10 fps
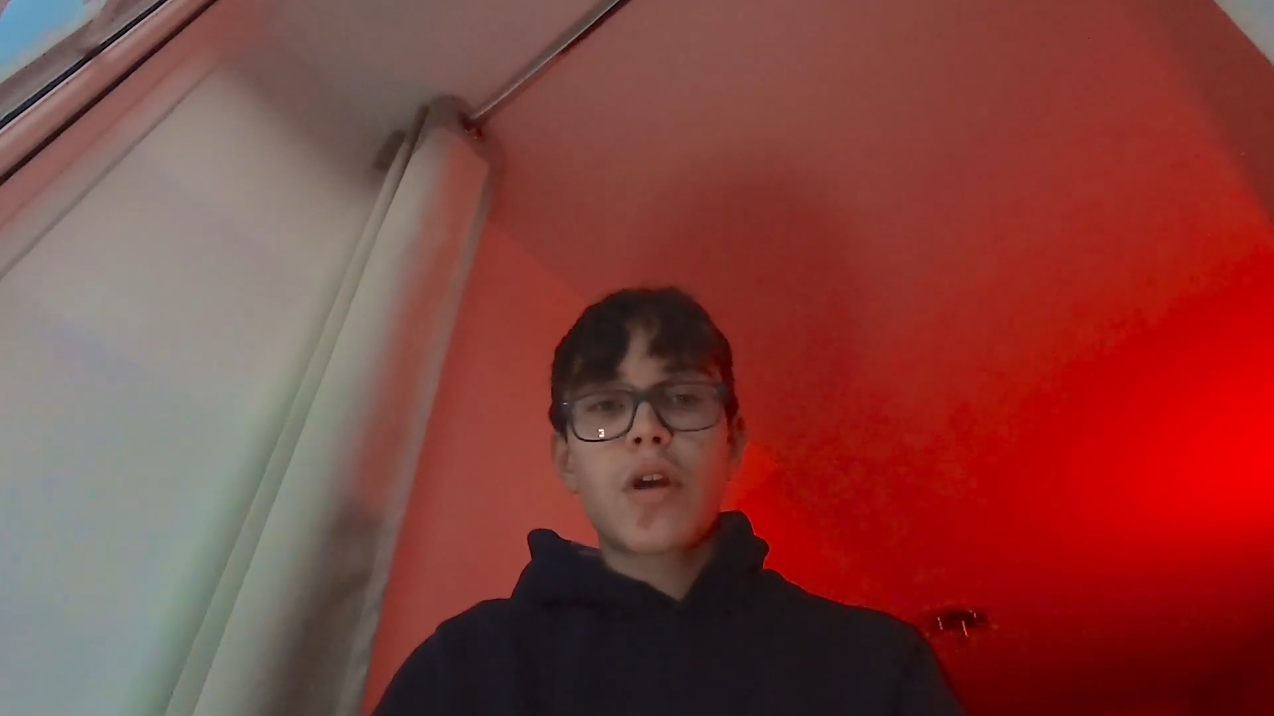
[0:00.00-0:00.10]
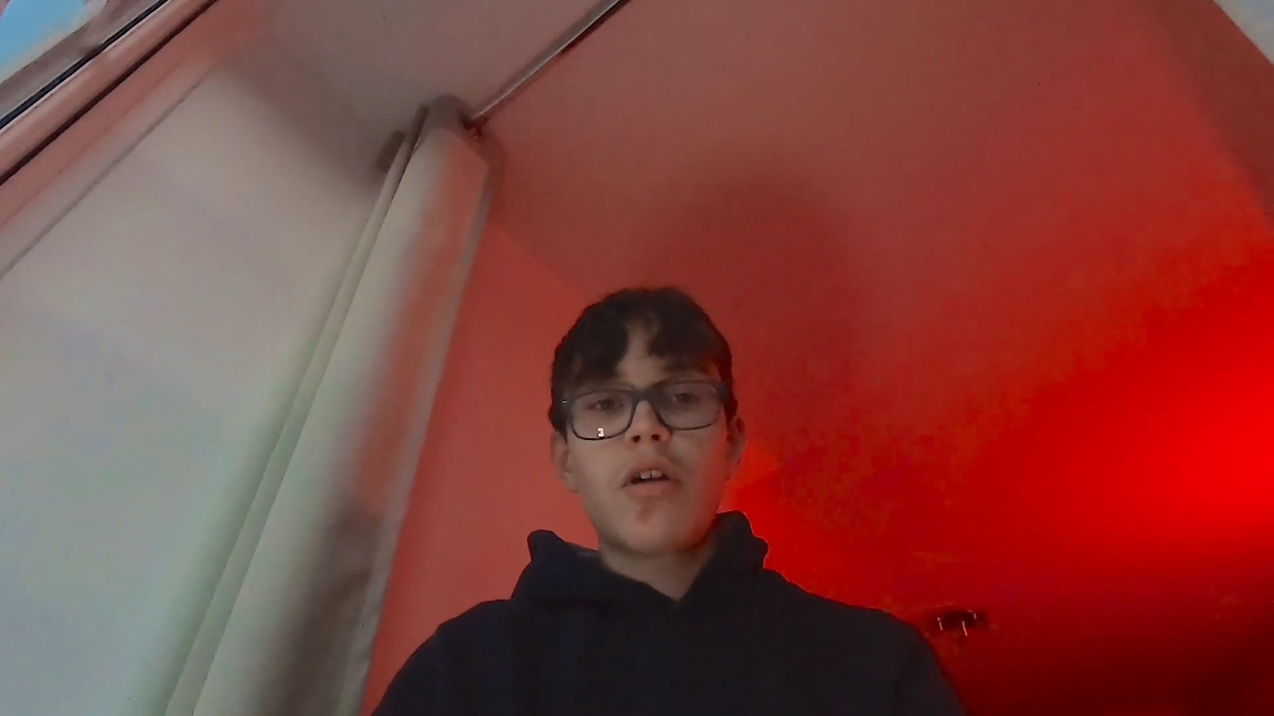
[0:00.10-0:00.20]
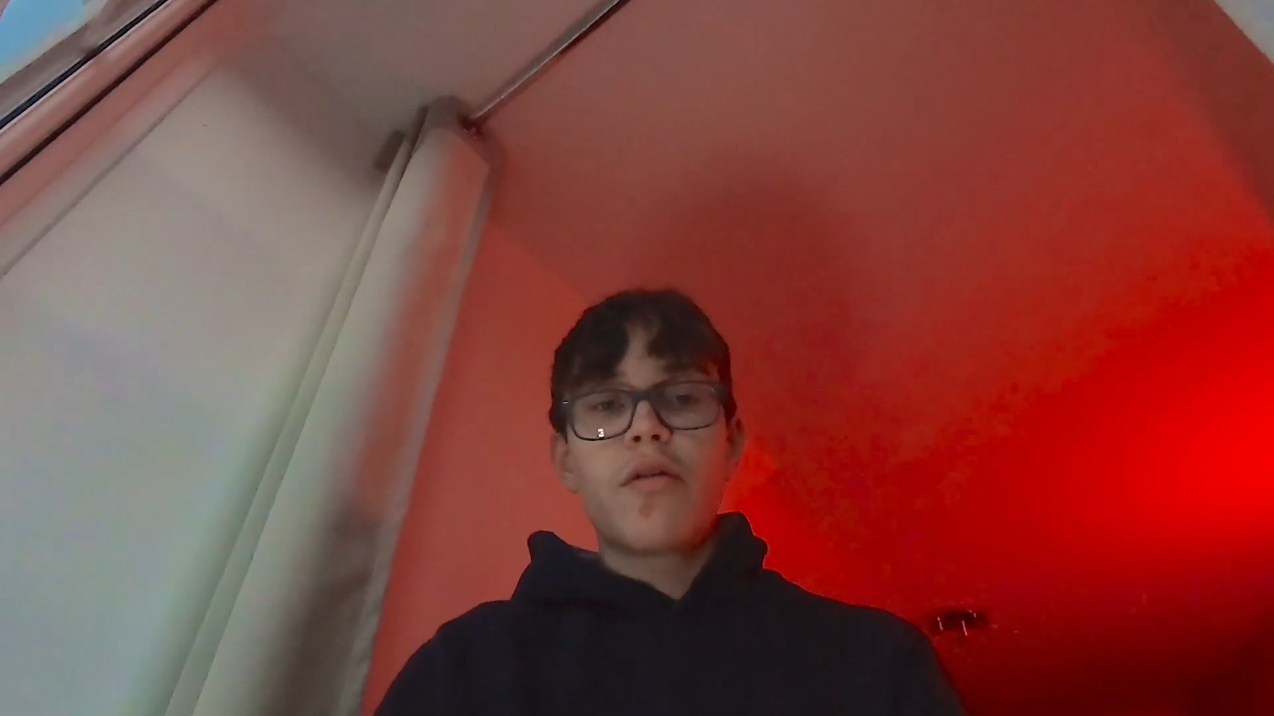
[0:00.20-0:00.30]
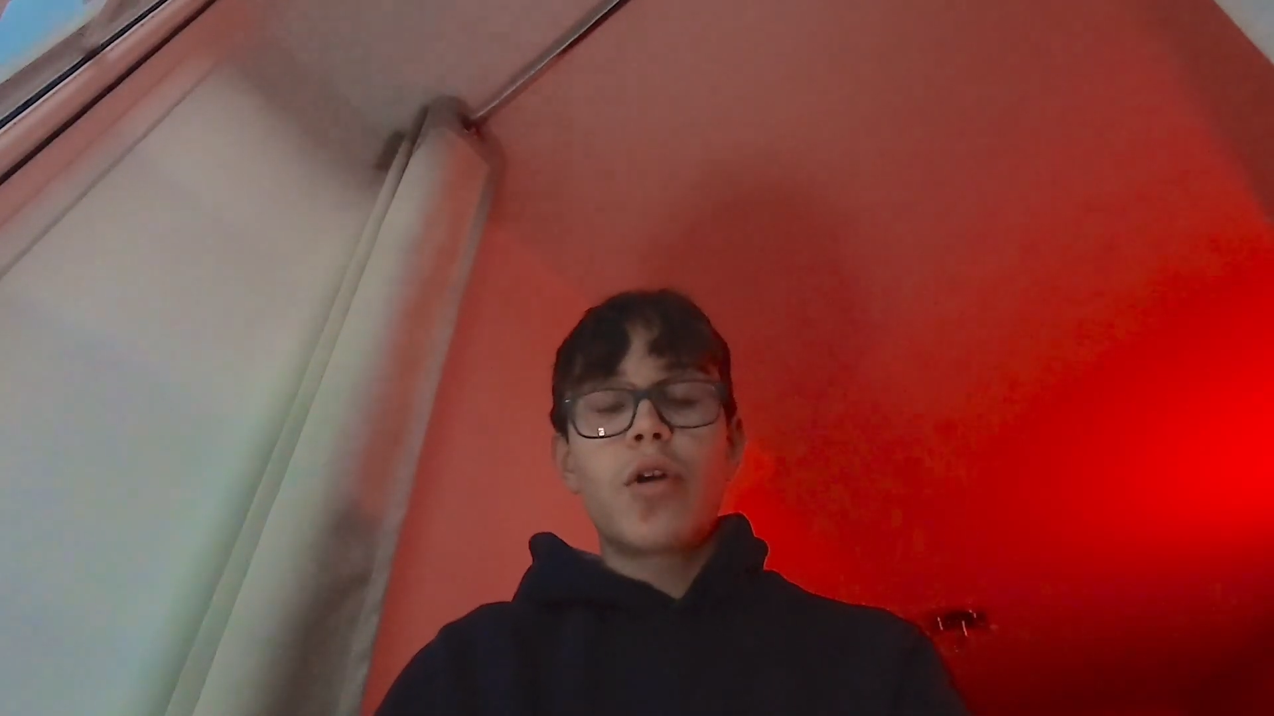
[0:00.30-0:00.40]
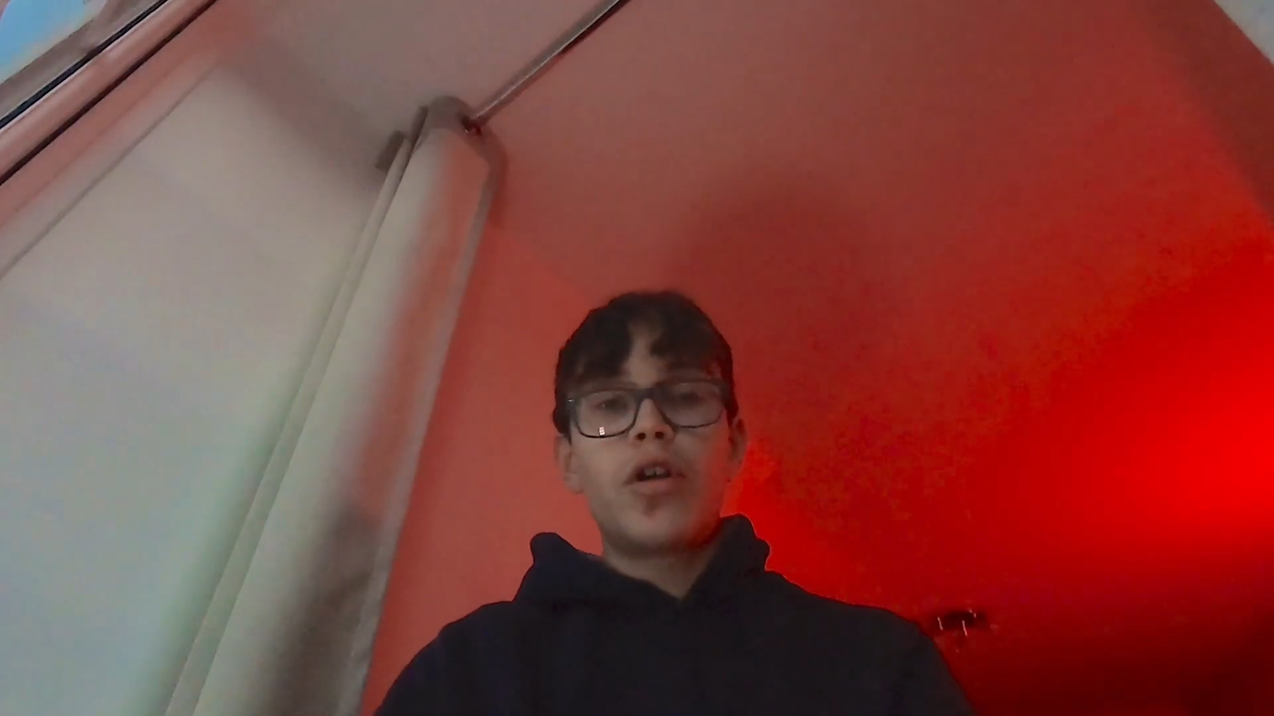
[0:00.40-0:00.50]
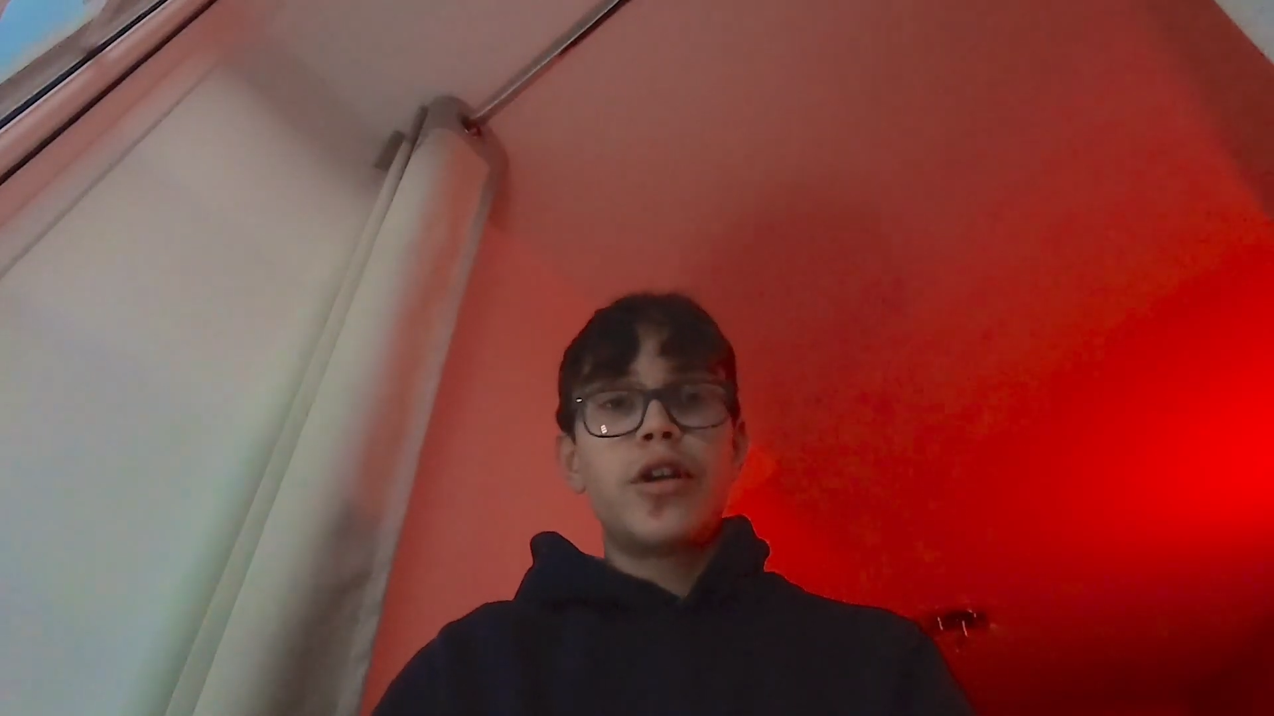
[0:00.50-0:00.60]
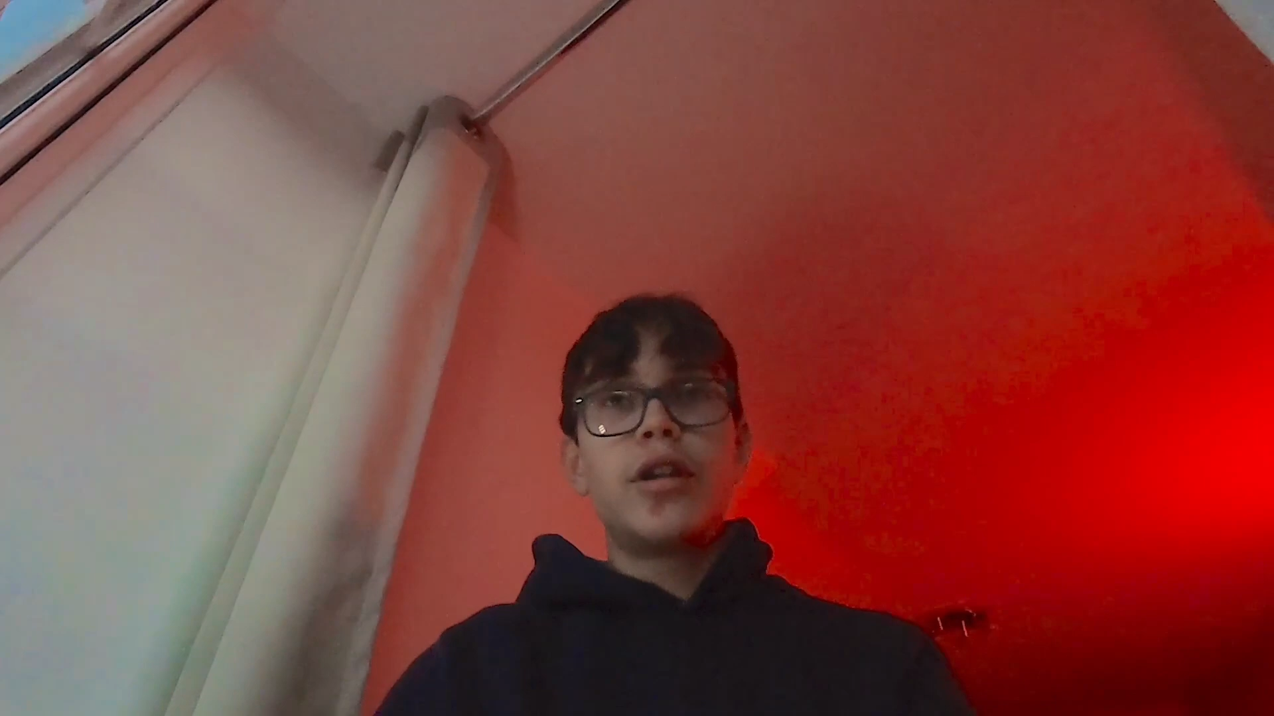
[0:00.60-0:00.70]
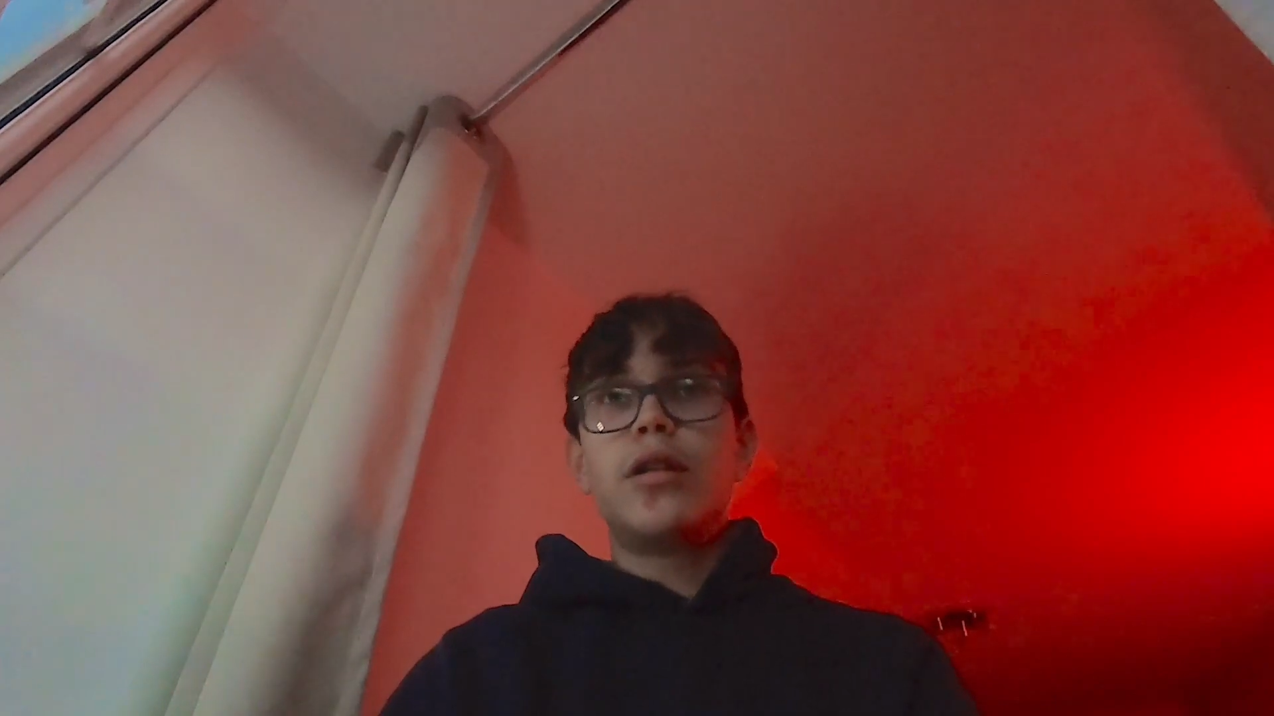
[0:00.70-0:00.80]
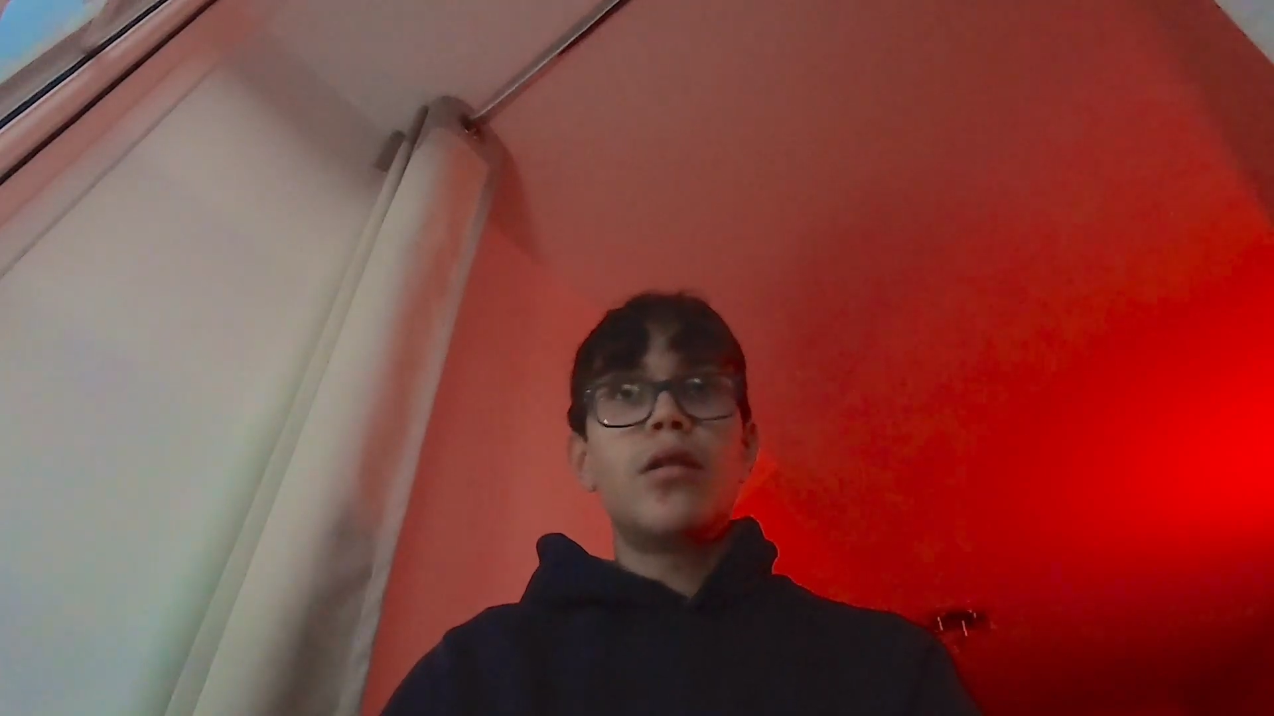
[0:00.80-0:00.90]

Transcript: of God and